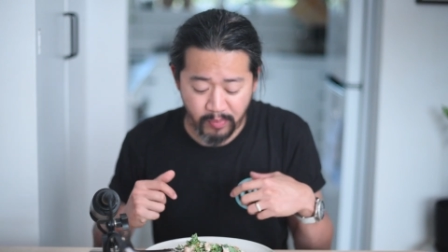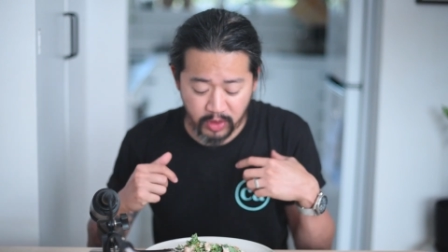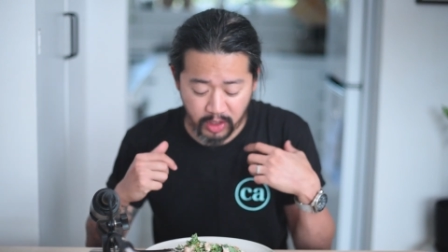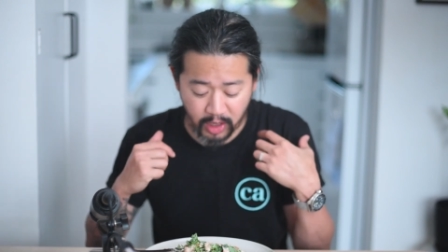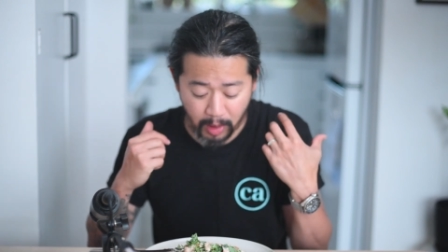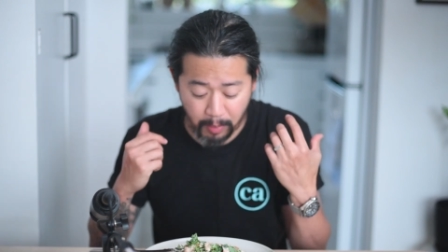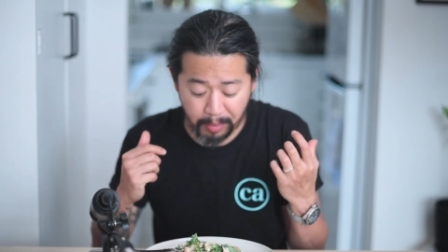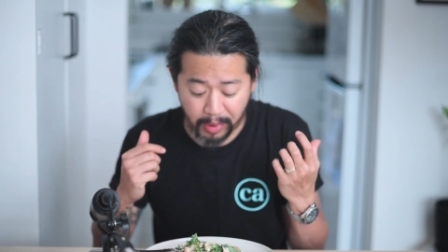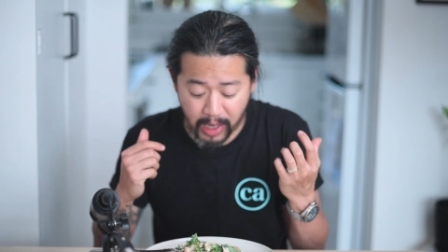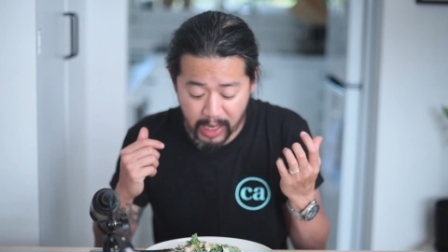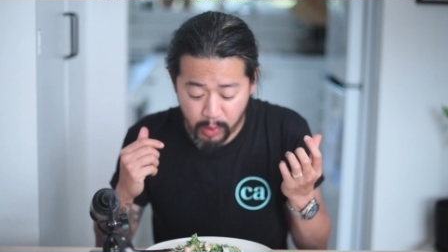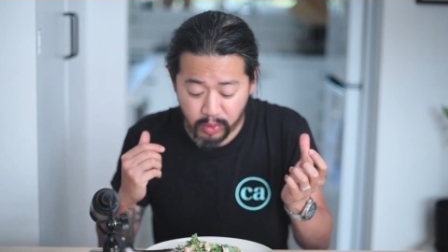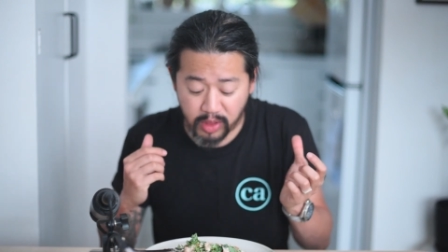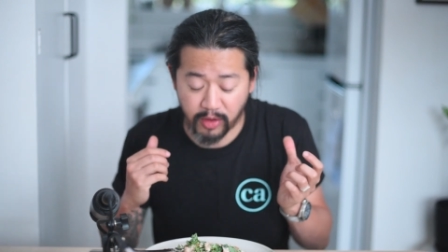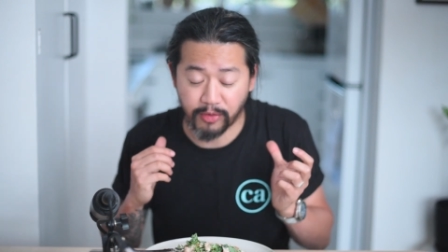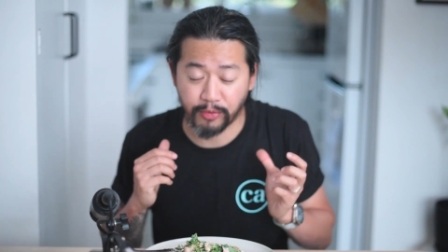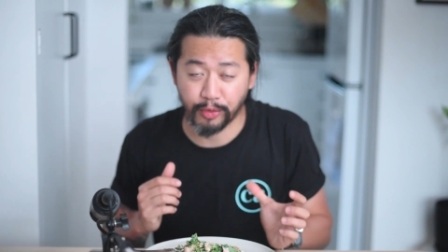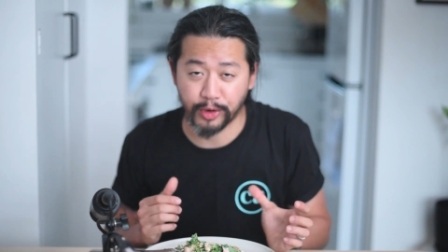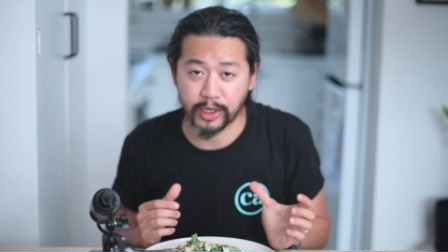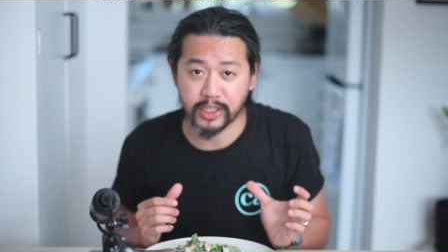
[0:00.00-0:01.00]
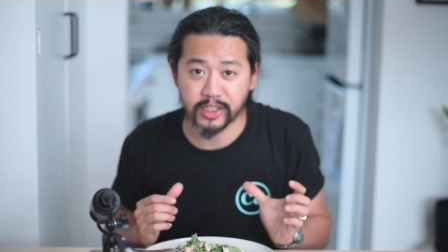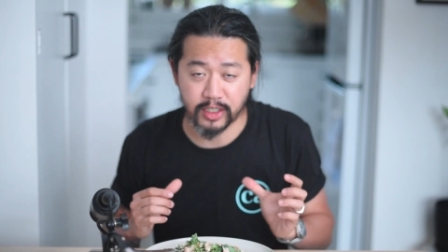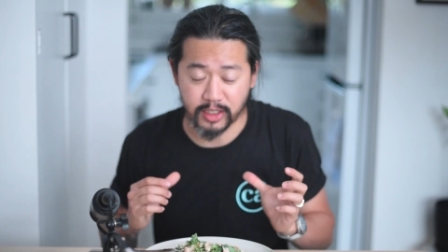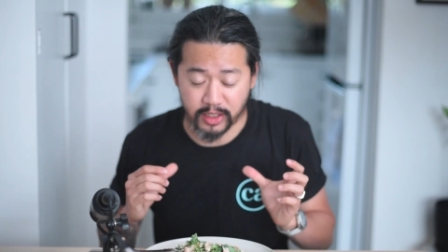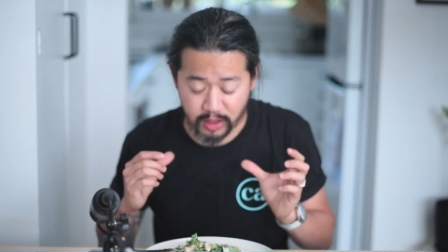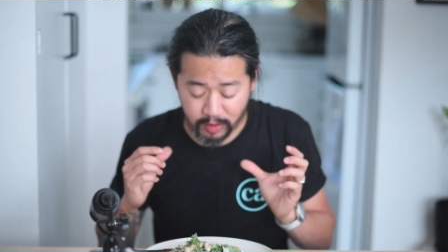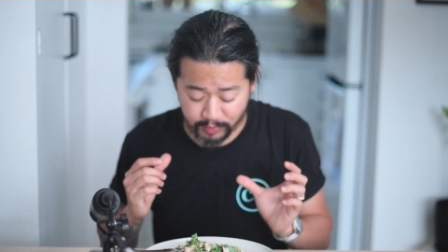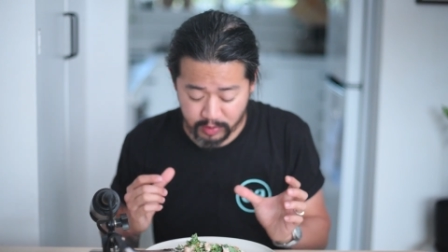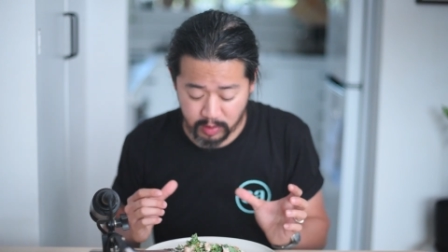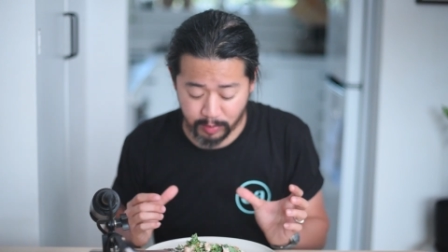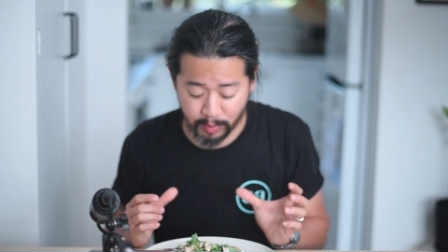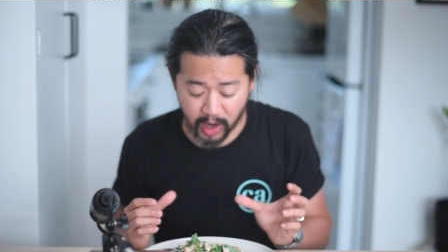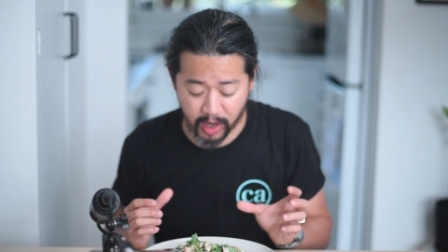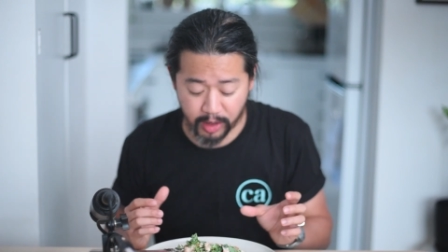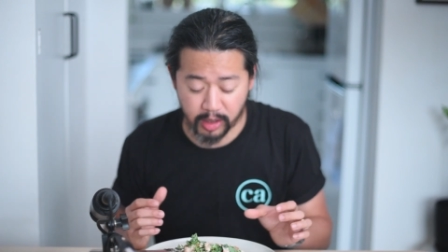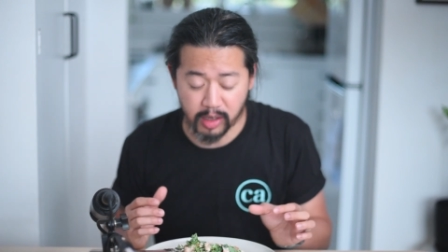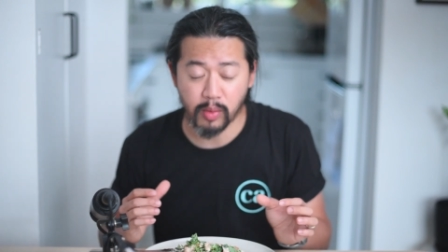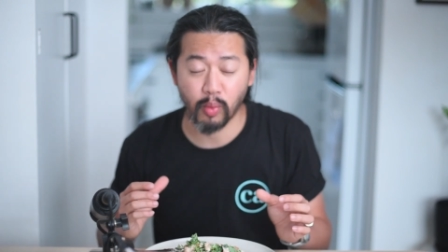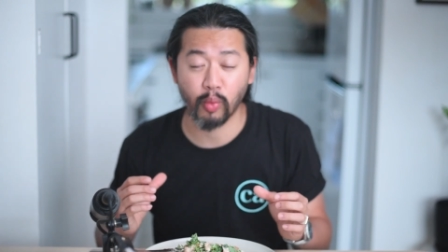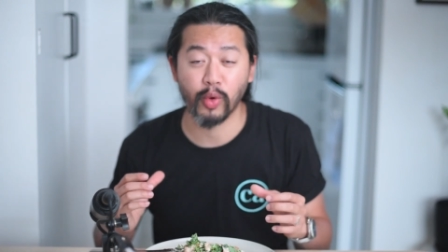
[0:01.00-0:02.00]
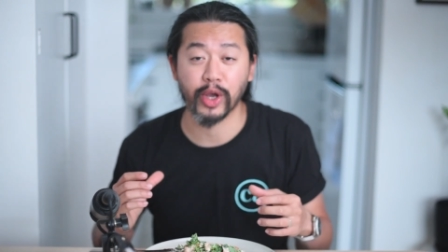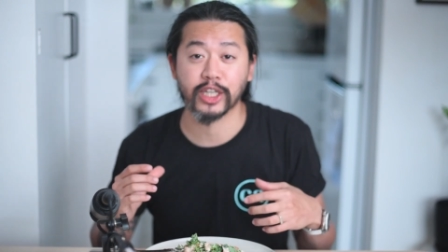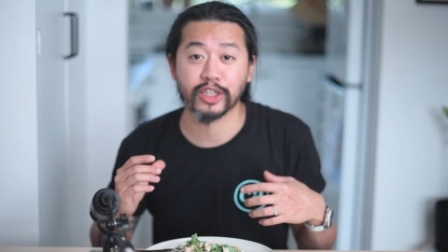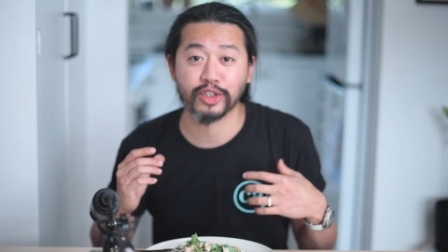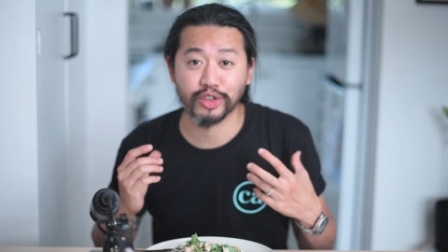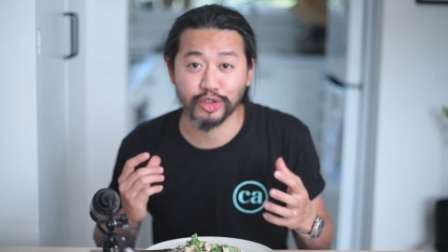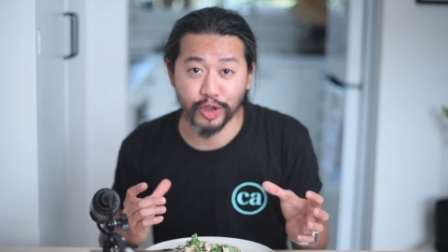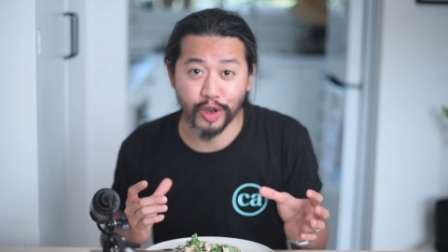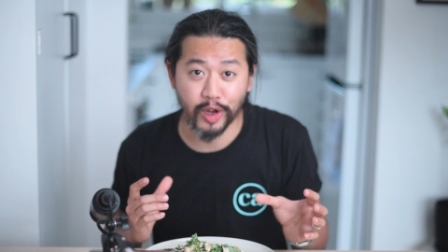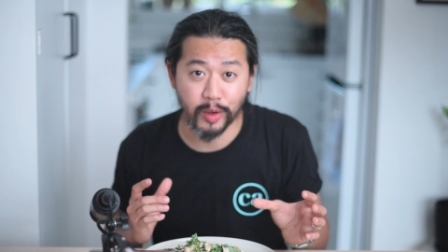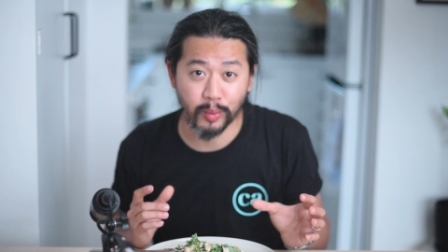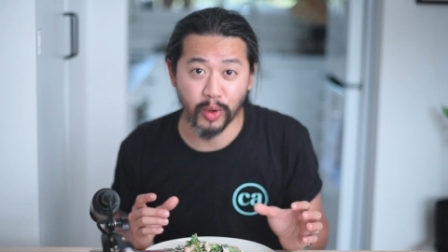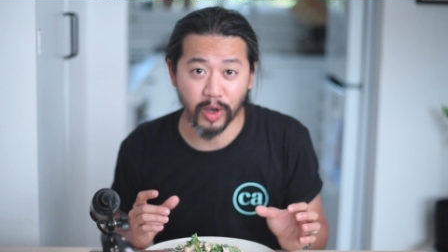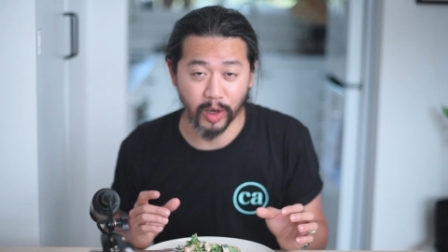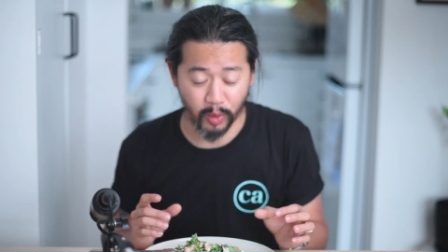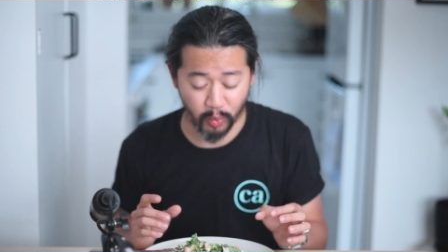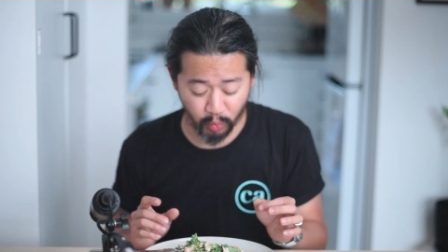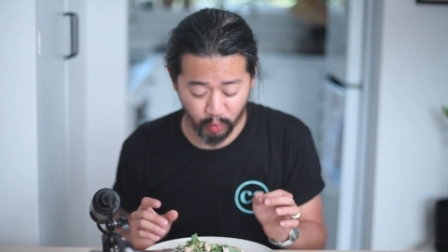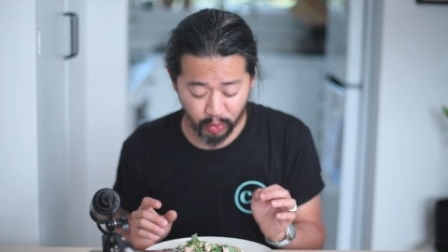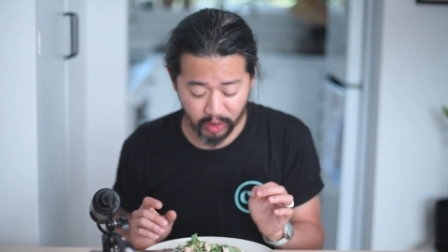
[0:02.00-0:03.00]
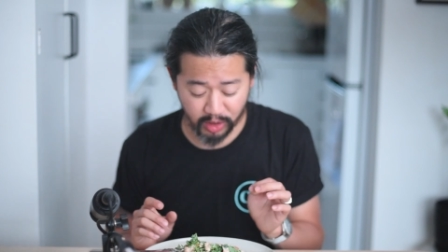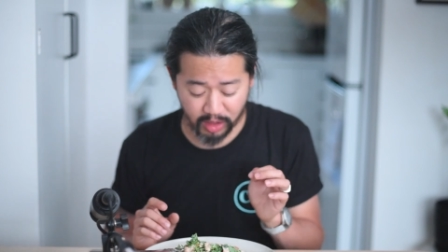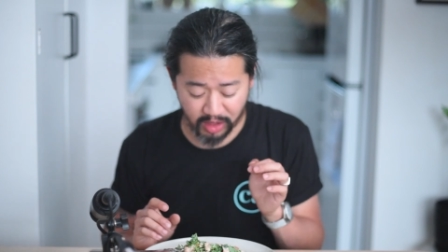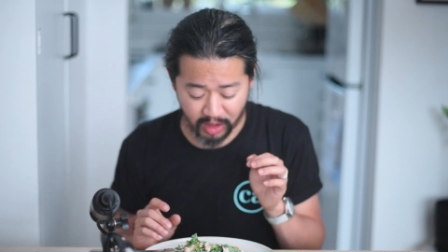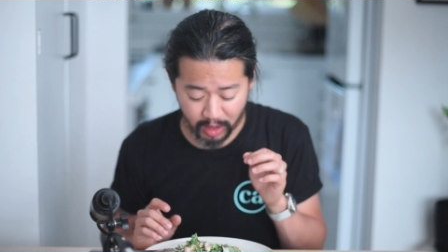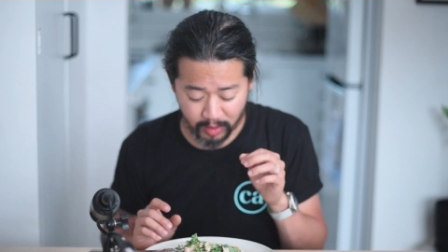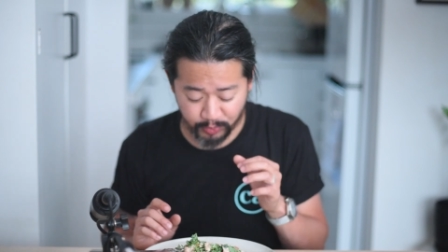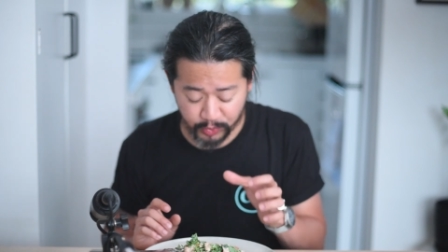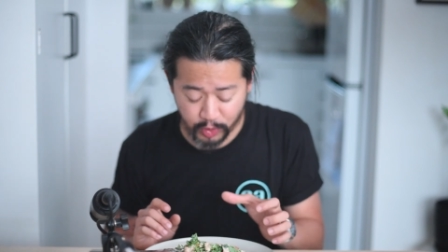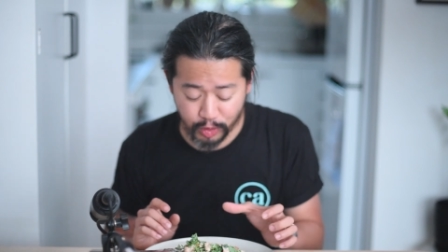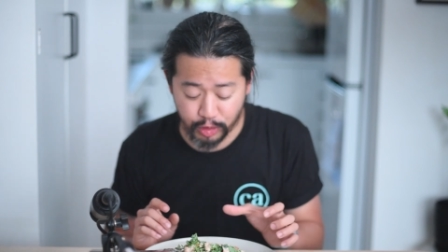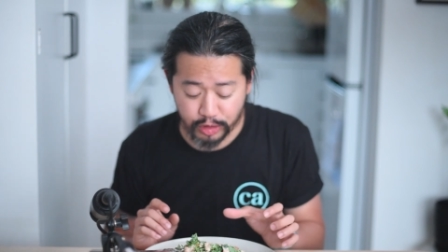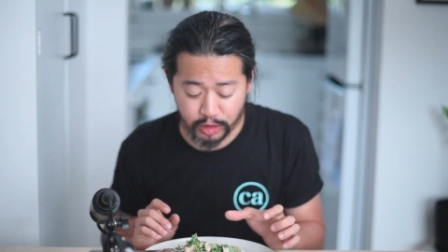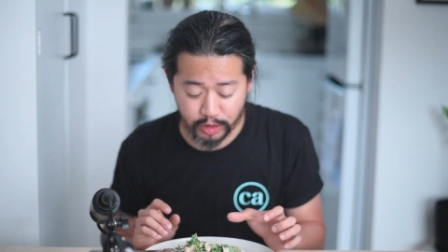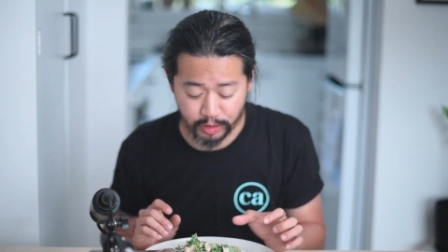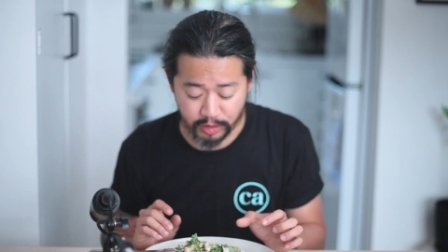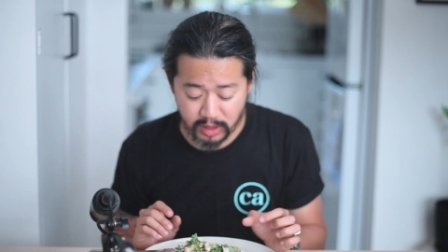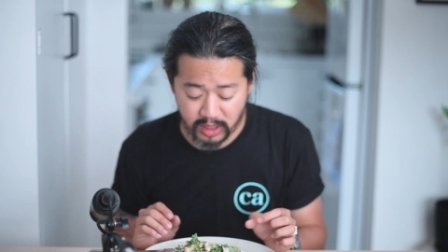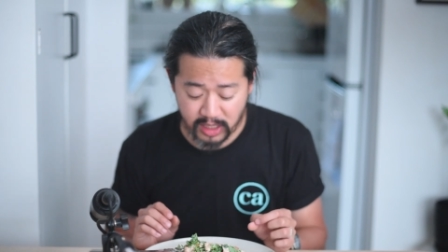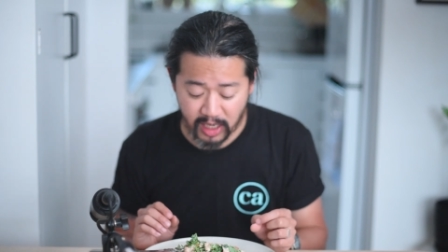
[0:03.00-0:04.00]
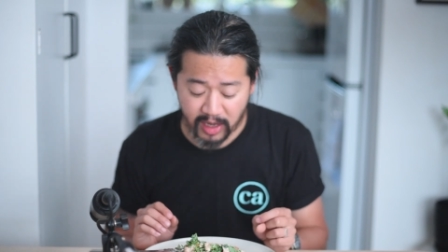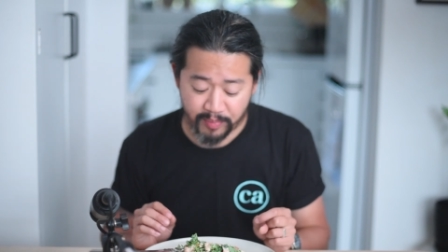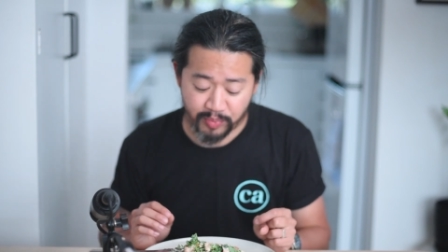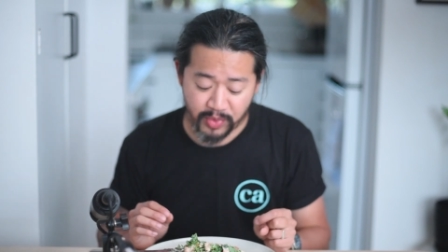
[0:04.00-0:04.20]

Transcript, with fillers: Combined with the freshness of tomato, works so well with um, couscous.